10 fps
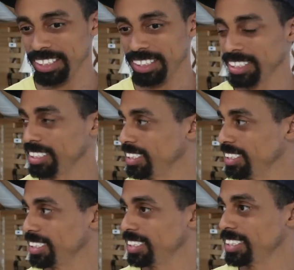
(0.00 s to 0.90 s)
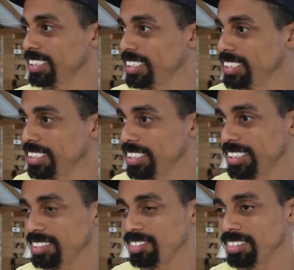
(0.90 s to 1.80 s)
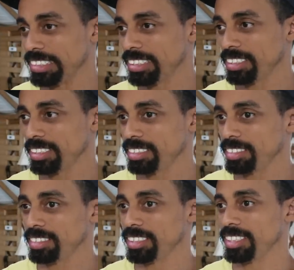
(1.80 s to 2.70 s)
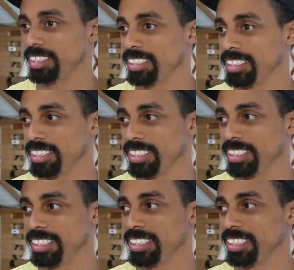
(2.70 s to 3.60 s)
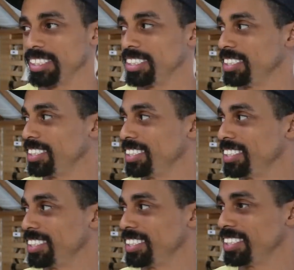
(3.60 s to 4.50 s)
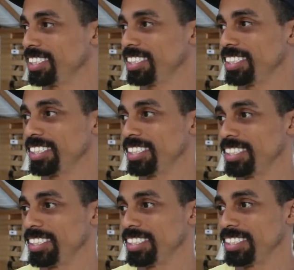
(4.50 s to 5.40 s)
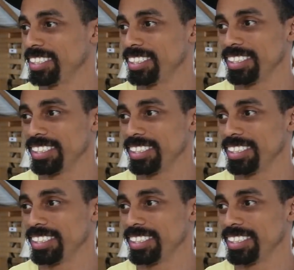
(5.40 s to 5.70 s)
This person isn't speaking.